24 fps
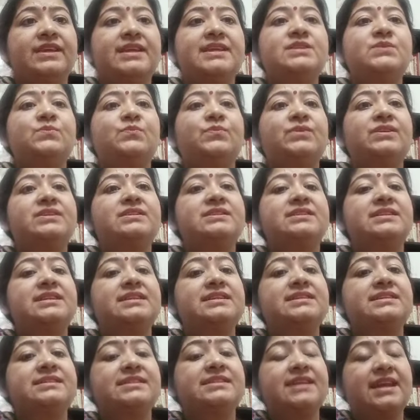these
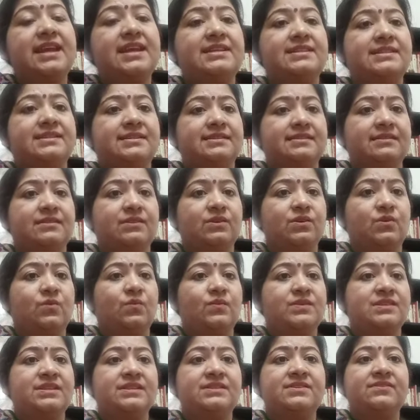princely states
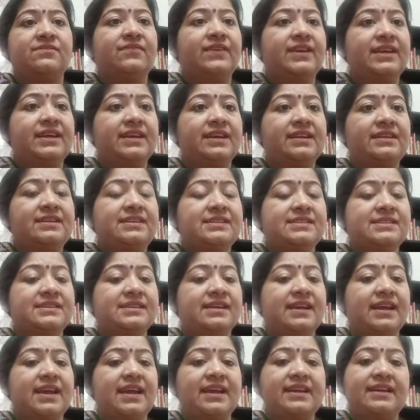was a difficult
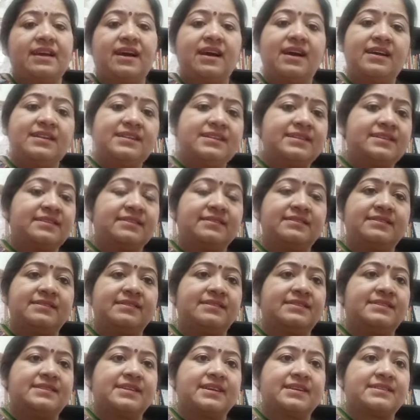and
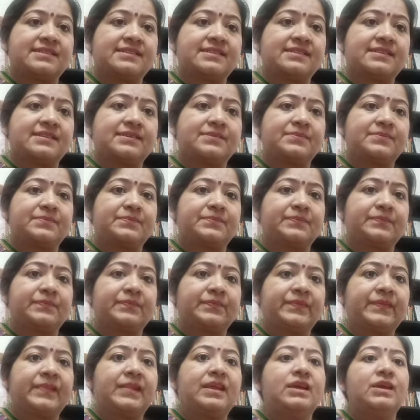uncertain task.
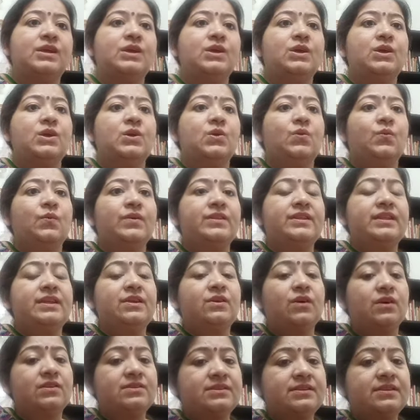When the
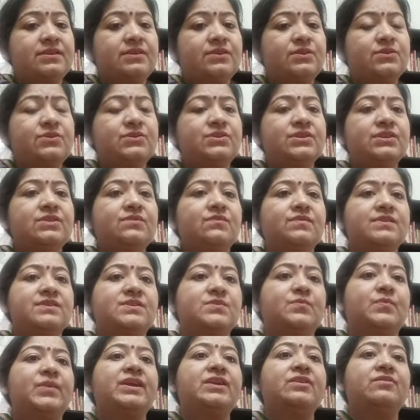constitution
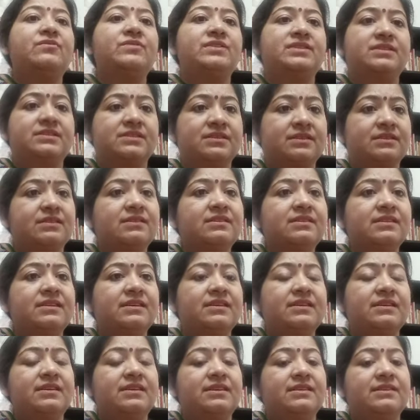was being written,
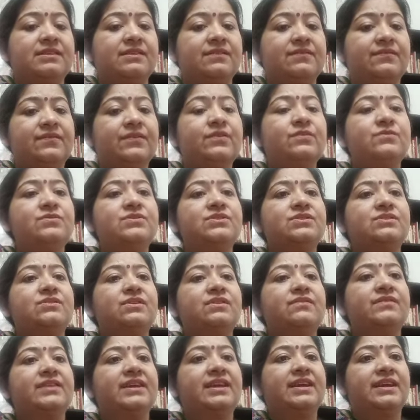the future
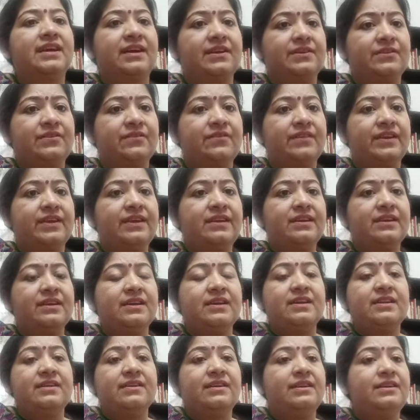of the country
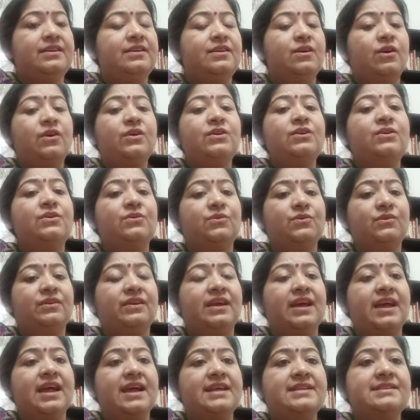did not
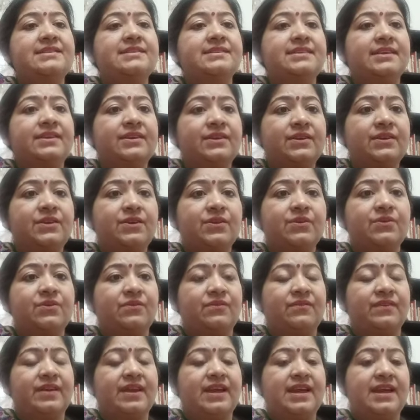look as
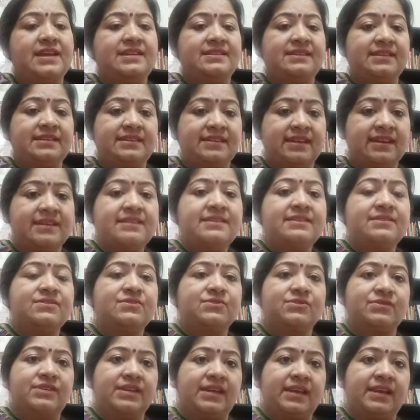secure as it does
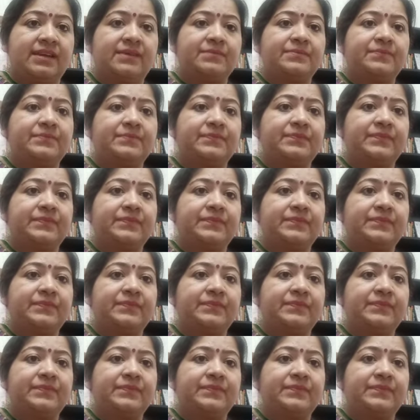today.